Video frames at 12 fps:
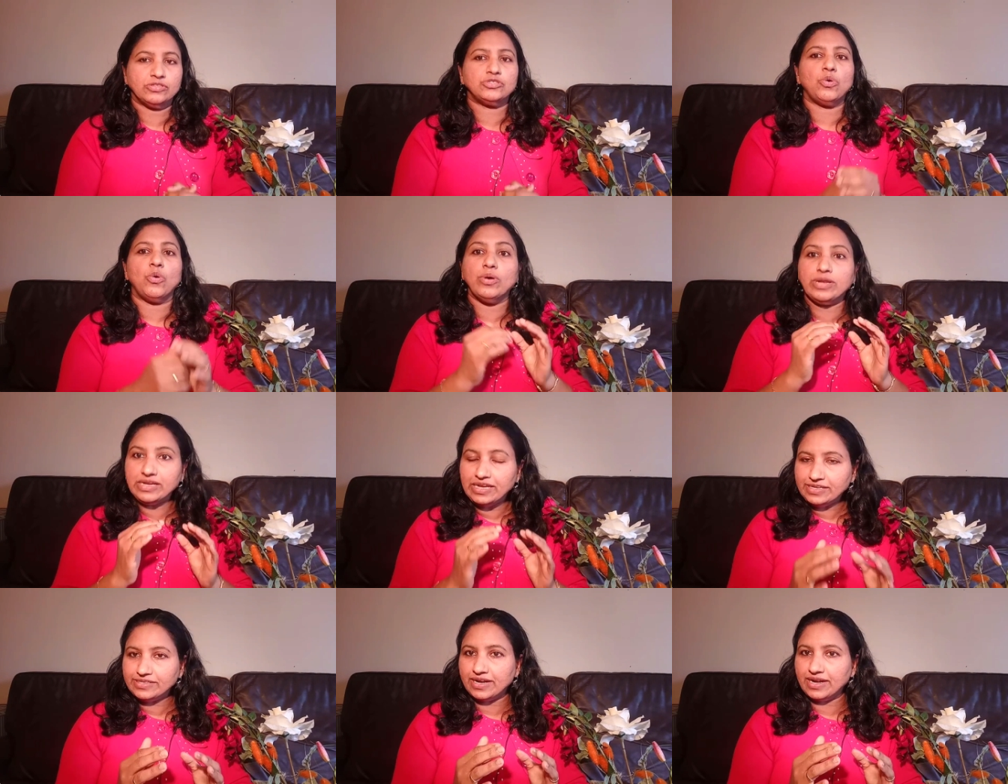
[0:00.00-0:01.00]
So
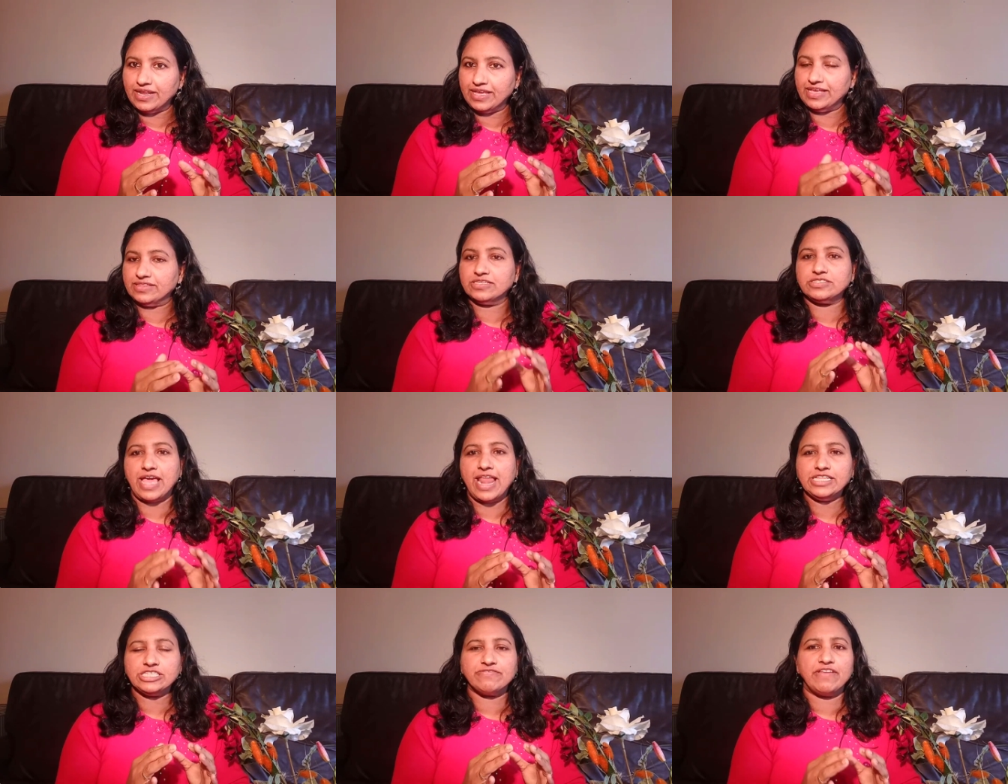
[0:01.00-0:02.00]
literally the
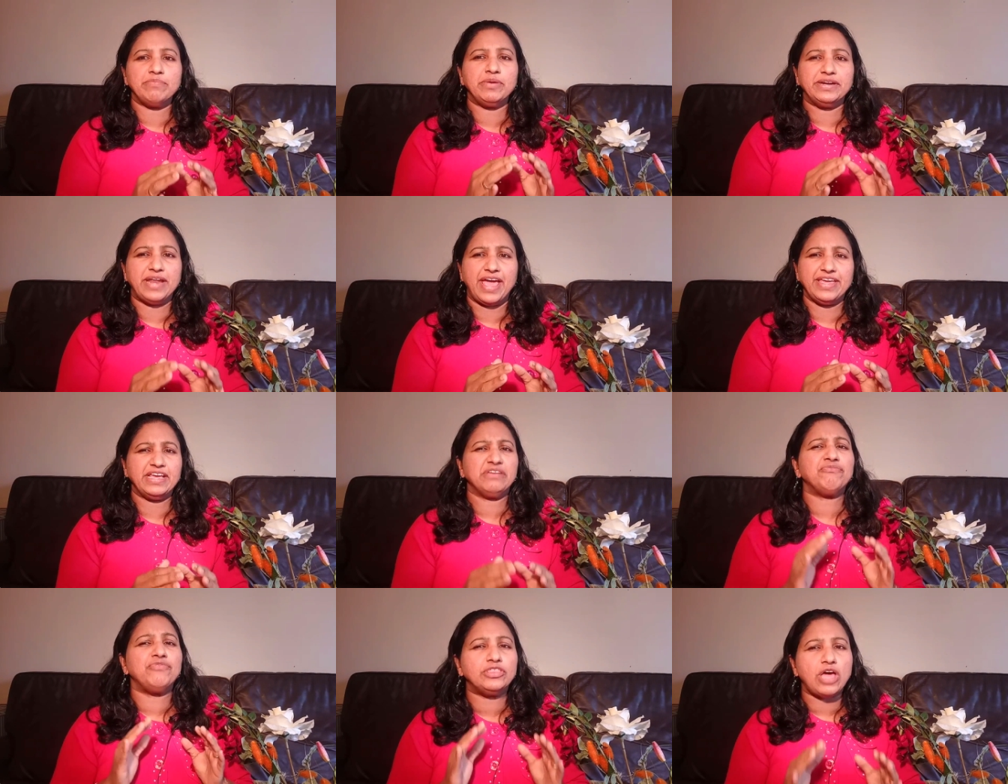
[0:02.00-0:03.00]
cells will be
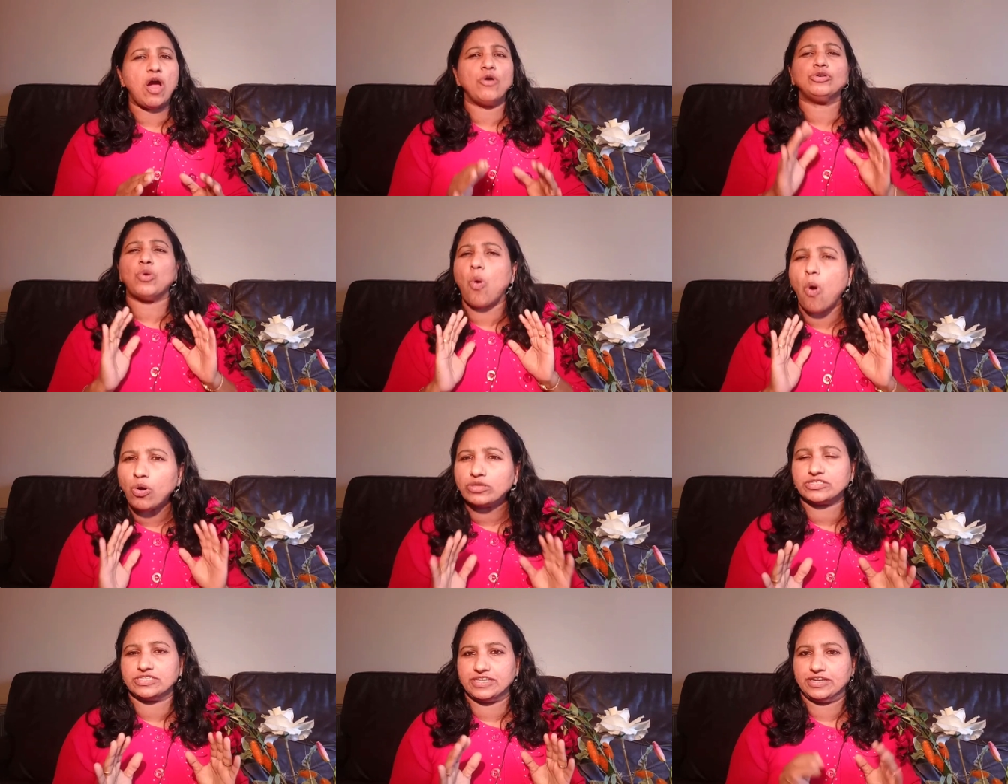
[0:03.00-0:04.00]
dying without
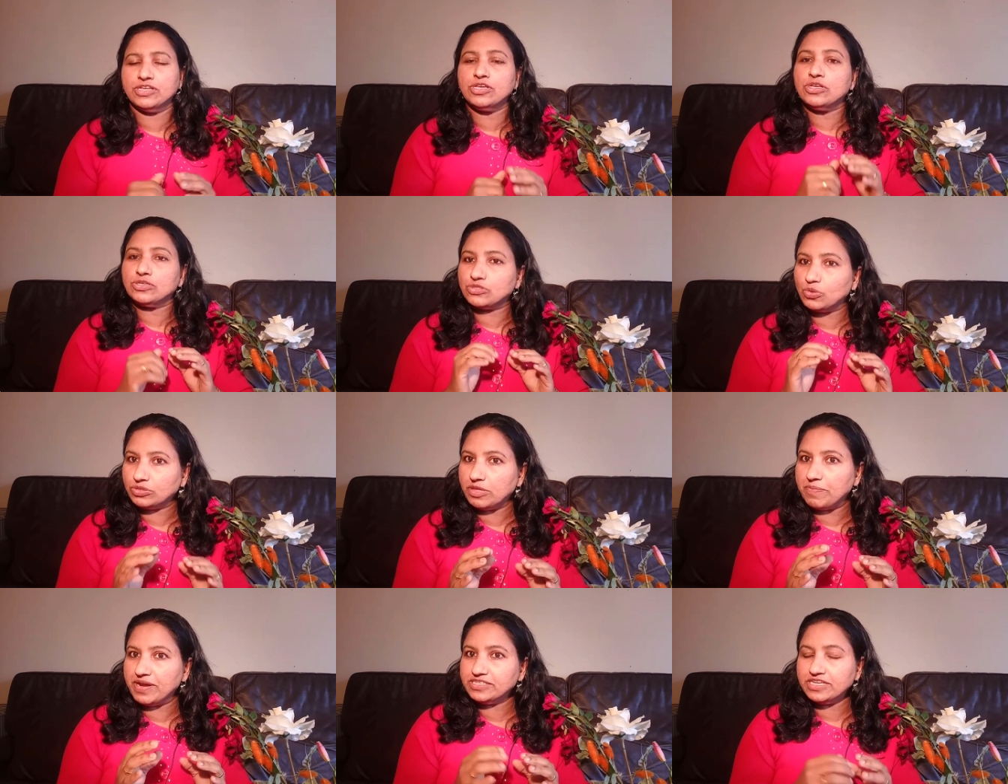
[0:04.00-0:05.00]
oxygen. So
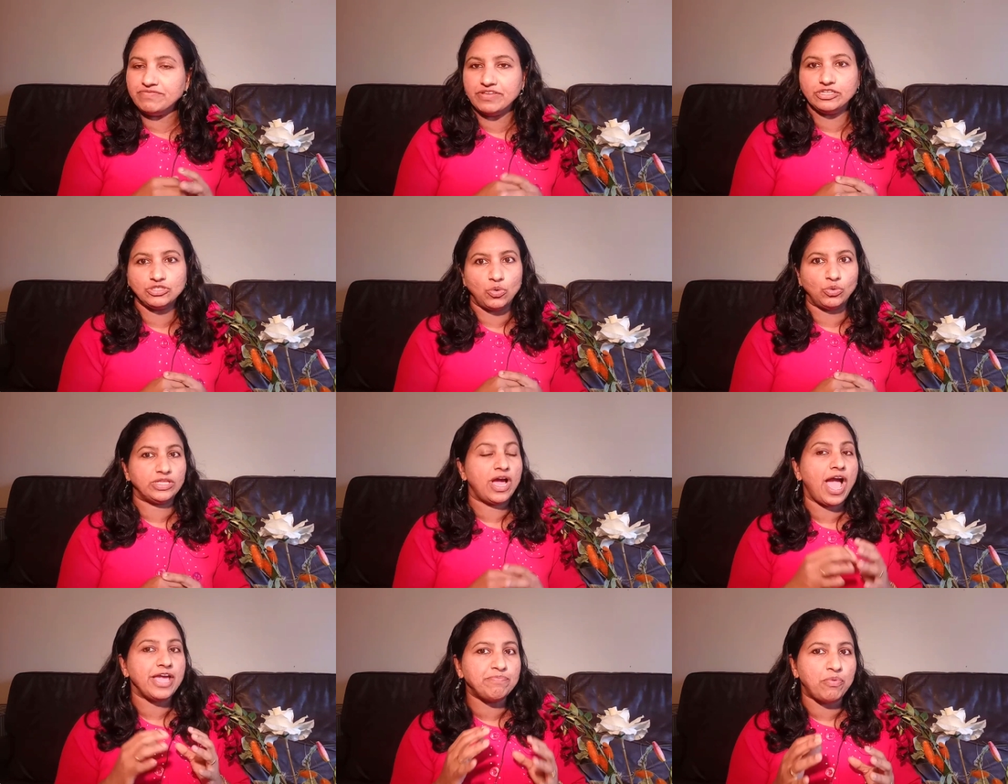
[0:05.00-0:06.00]
the patient will show the
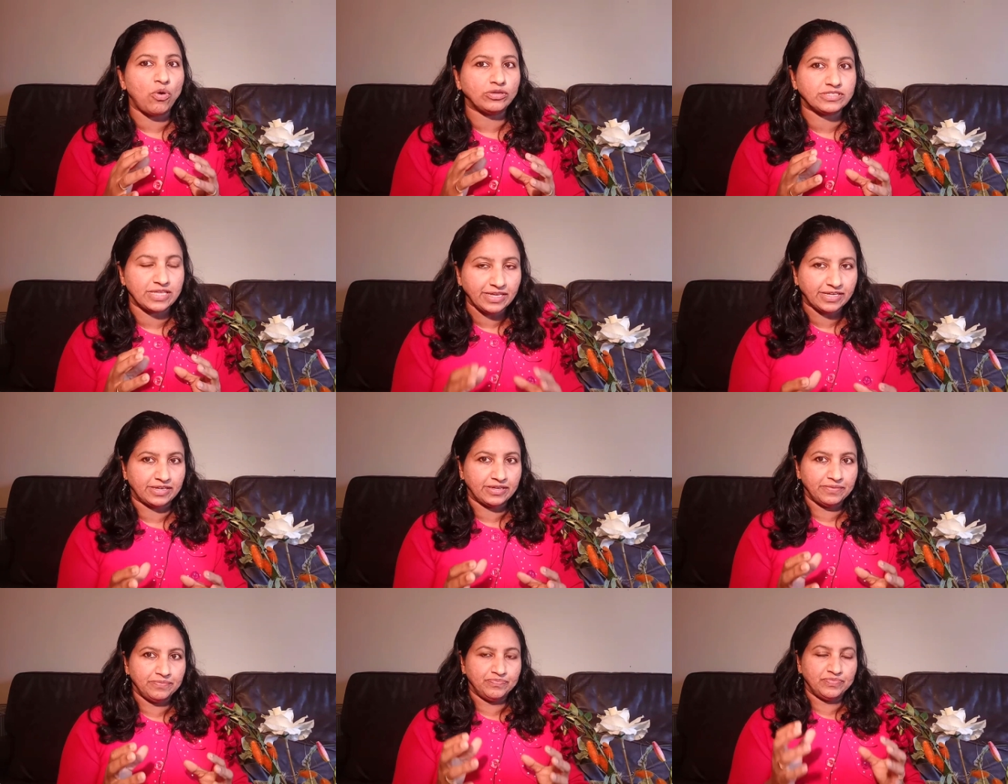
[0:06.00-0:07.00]
hypoxic
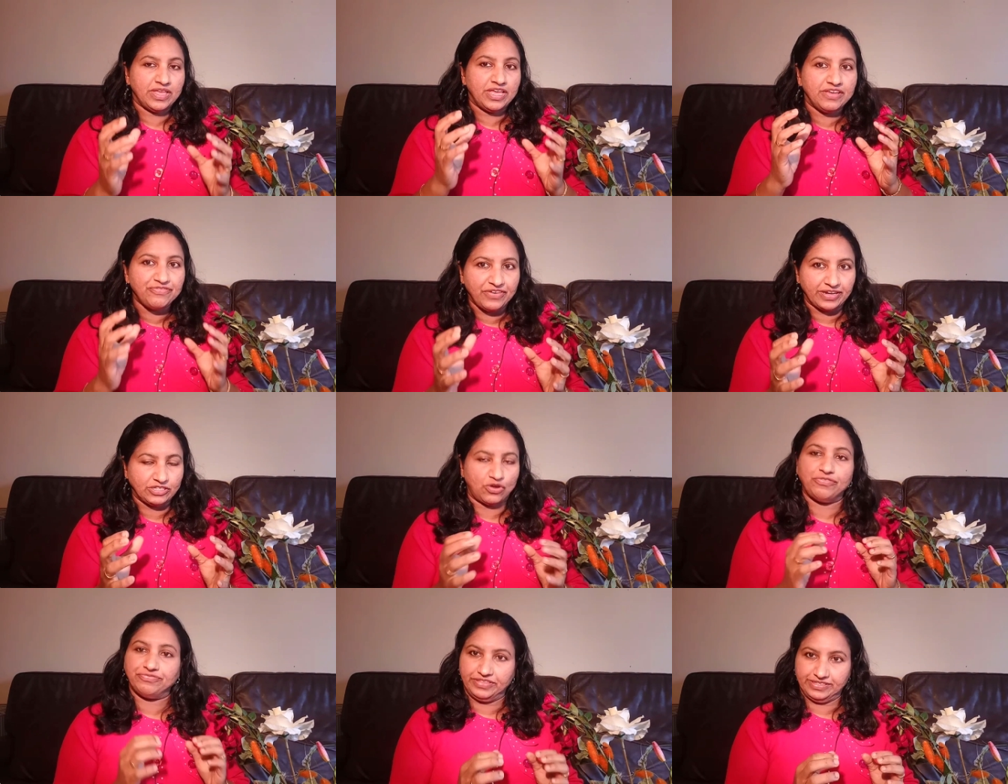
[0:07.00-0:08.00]
effect
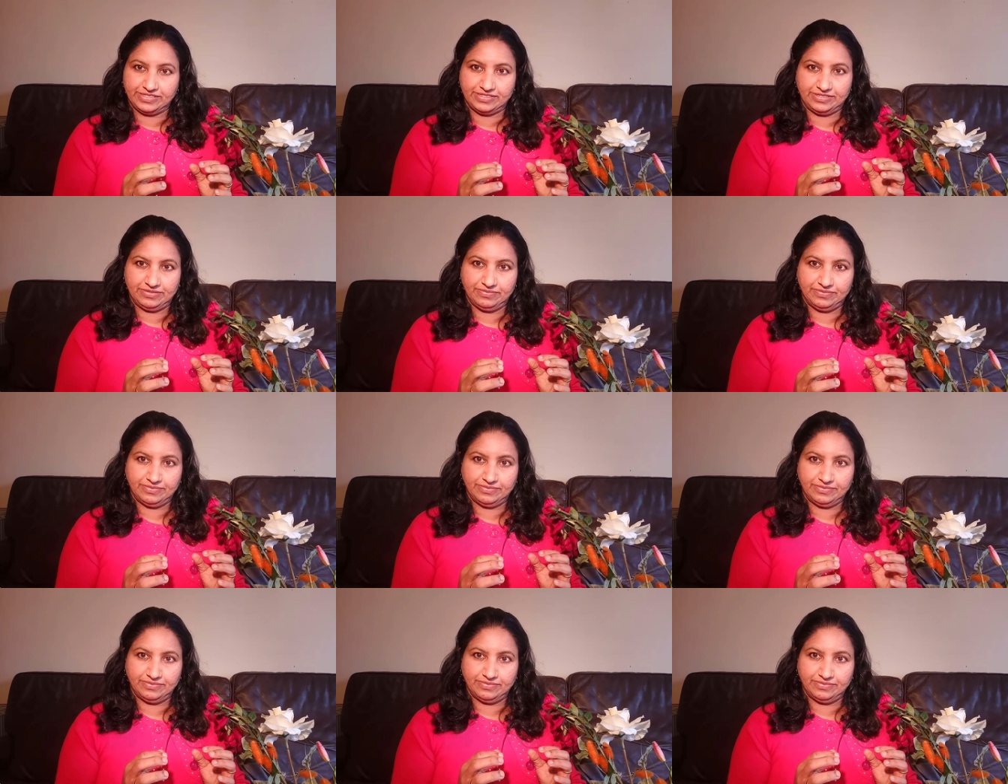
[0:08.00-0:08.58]
of this.